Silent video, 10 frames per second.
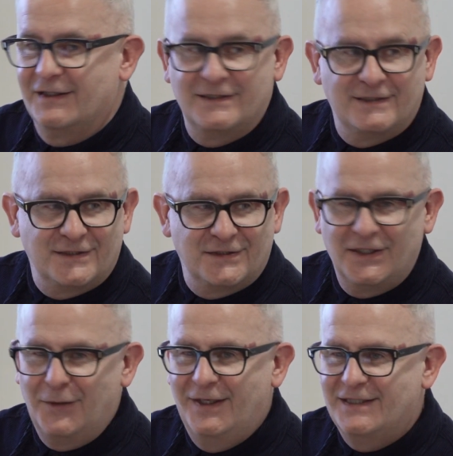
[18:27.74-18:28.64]
It's
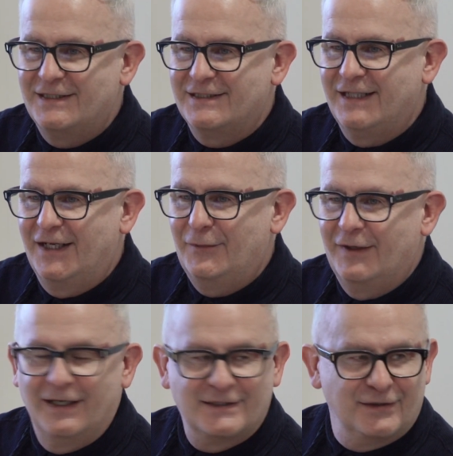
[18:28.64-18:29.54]
too easy to do.
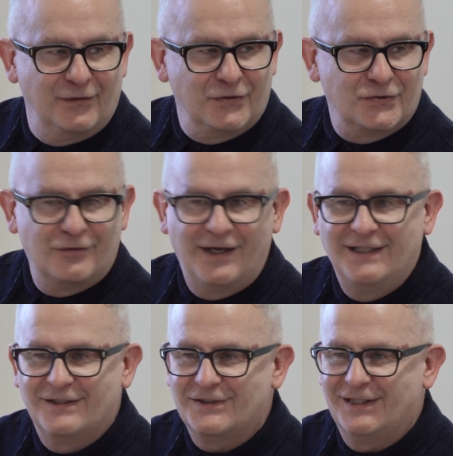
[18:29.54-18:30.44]
It looks
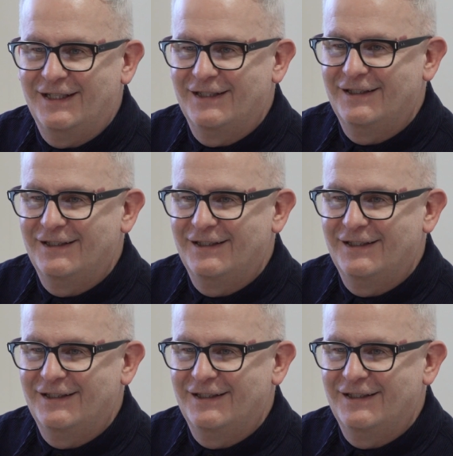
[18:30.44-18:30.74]
great, doesn't it?